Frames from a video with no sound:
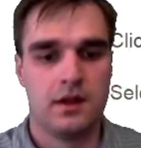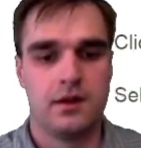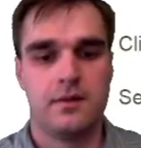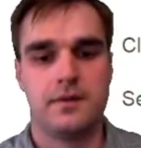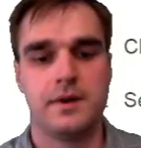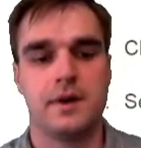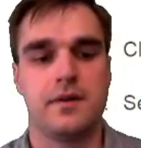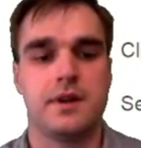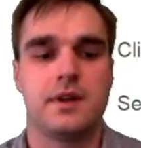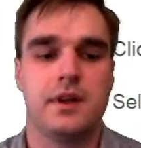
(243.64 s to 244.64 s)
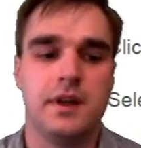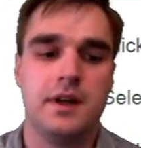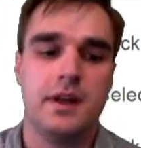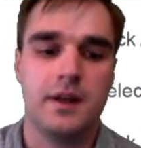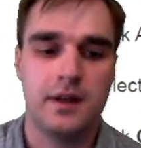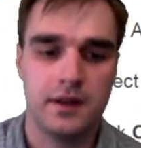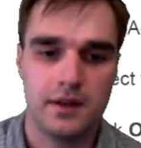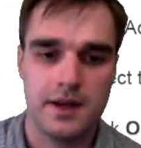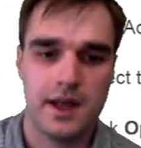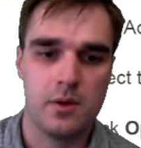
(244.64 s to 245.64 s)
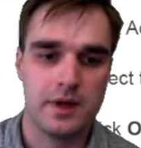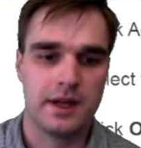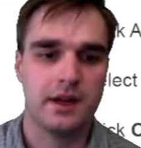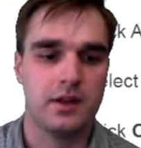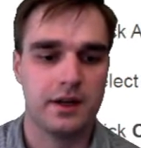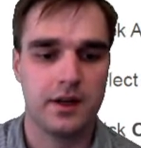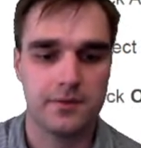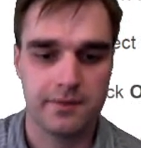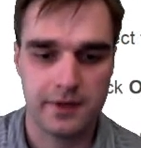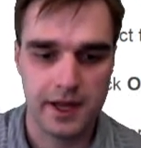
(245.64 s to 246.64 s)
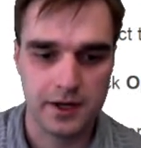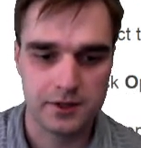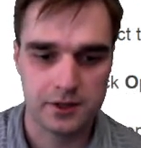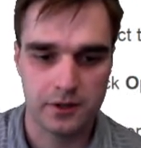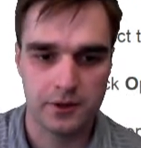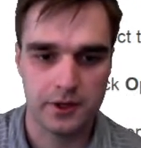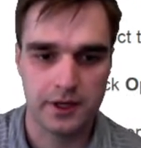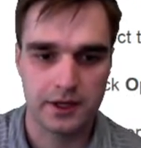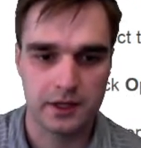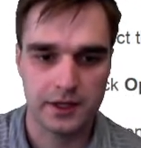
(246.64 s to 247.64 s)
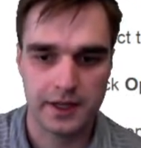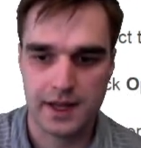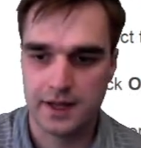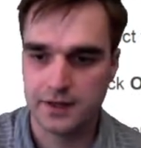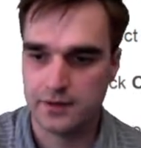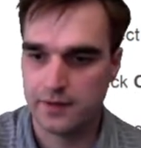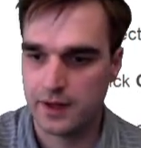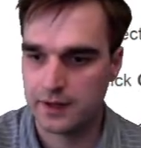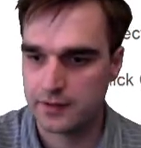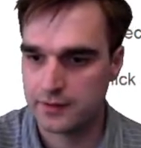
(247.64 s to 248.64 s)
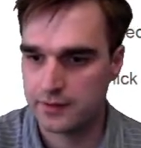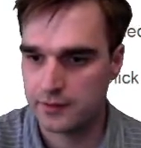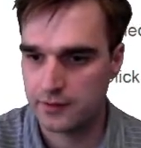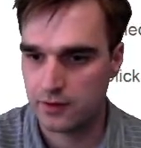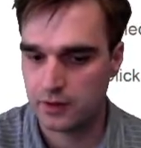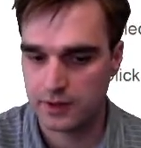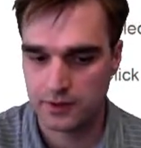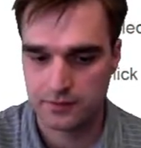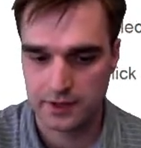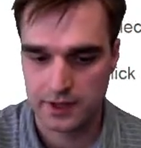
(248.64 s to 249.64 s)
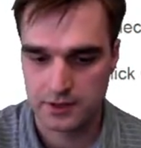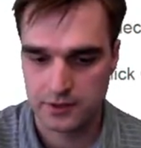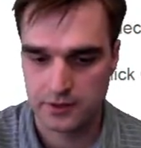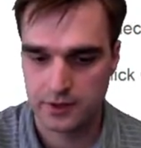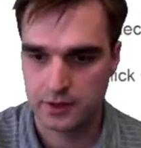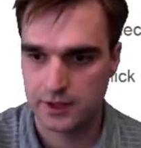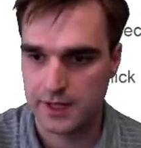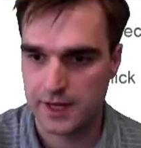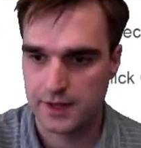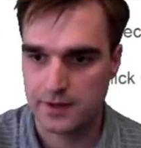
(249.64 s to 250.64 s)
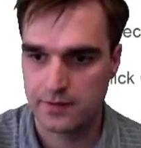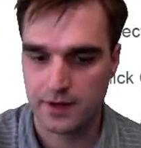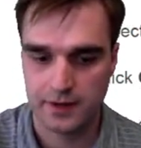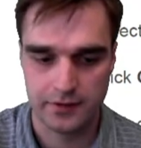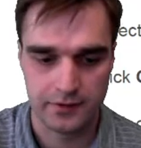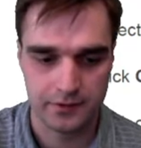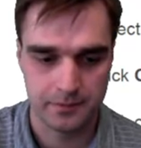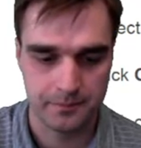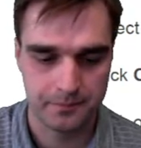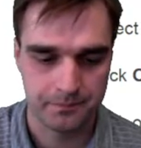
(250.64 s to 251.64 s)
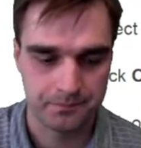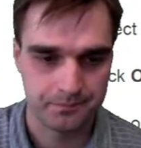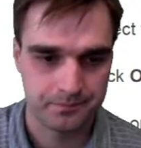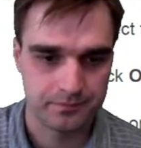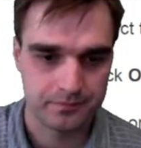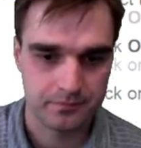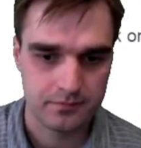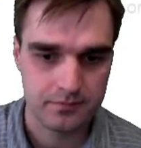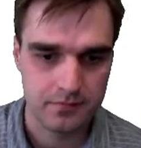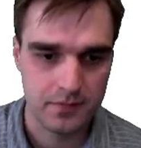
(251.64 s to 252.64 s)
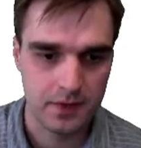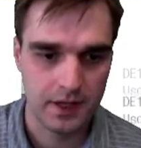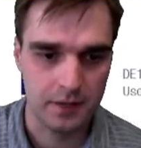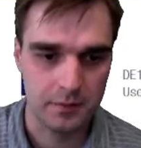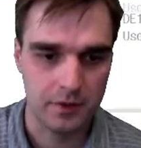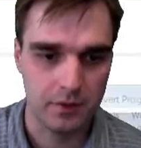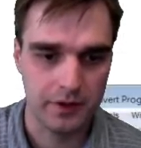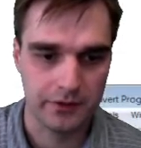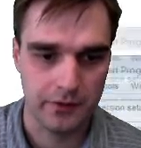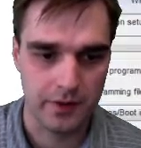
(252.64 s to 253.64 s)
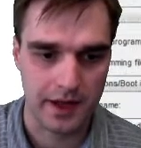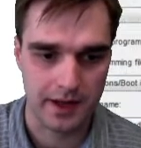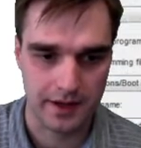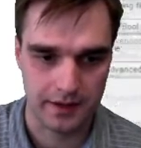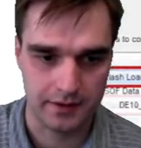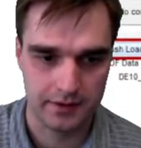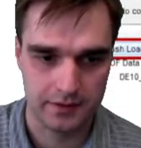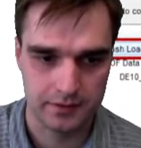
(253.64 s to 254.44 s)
Very good. Now we can click on Flash Loader and click add device. So click on Flash Loader, click add device, and we want to add.